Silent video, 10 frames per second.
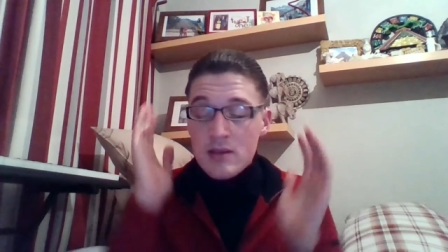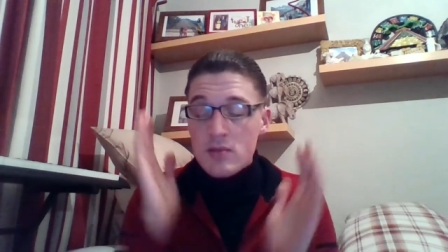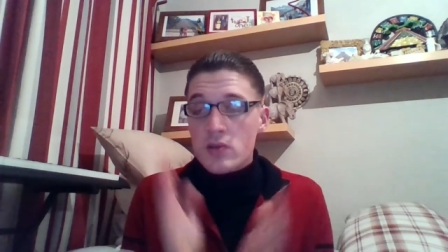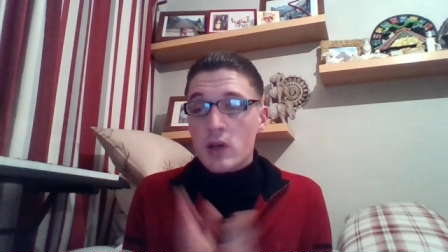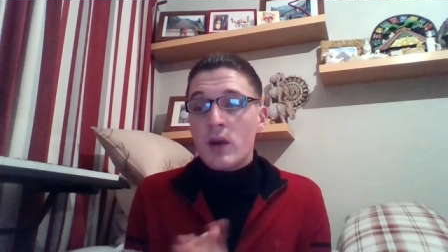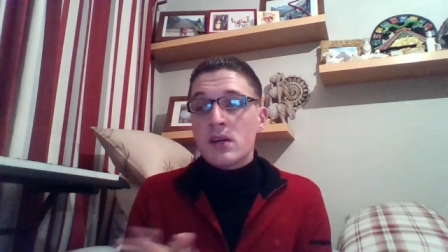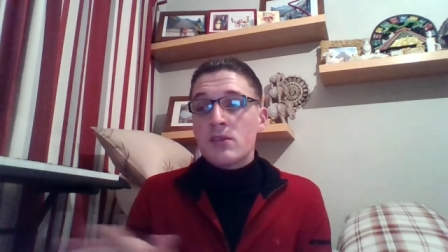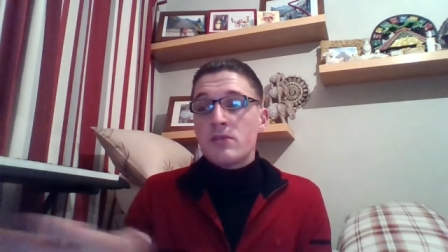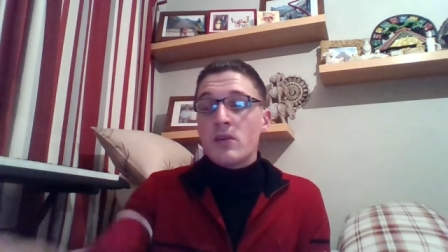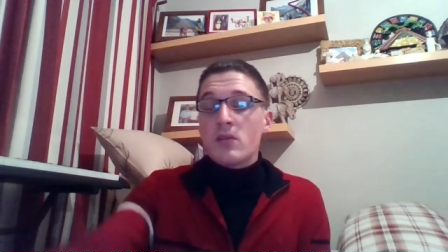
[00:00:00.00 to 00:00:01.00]
so straight away I can
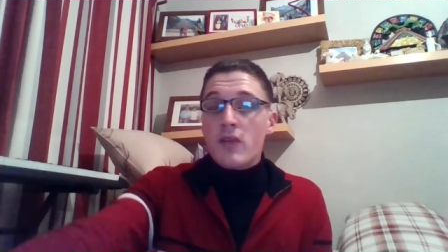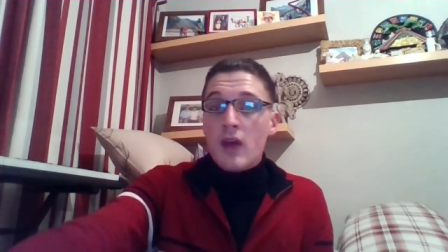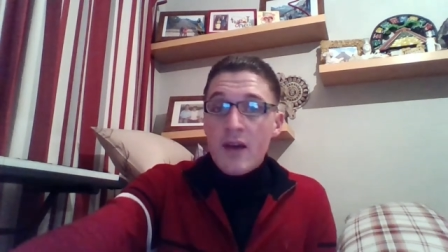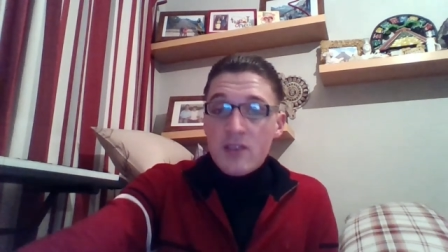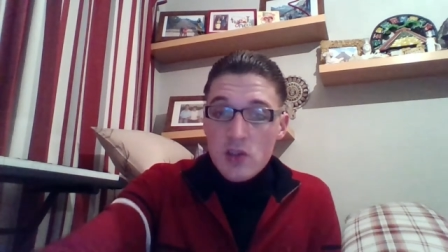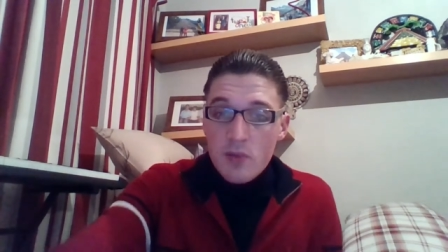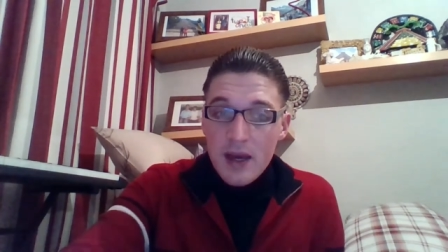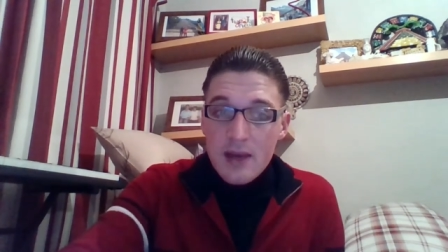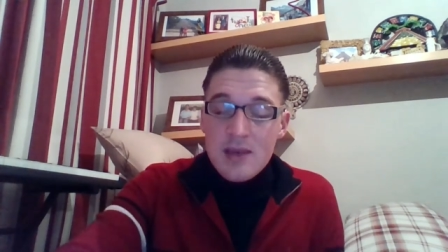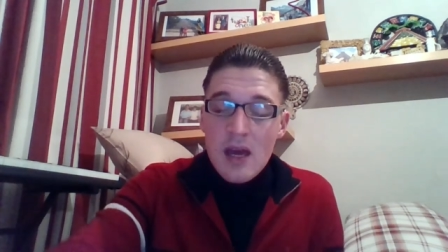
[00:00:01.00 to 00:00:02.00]
feel that the other two
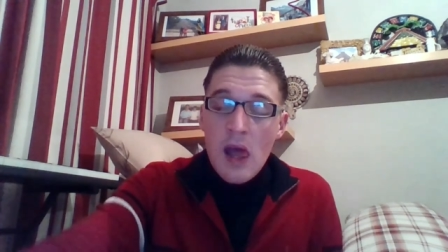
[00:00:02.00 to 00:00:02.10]
pairs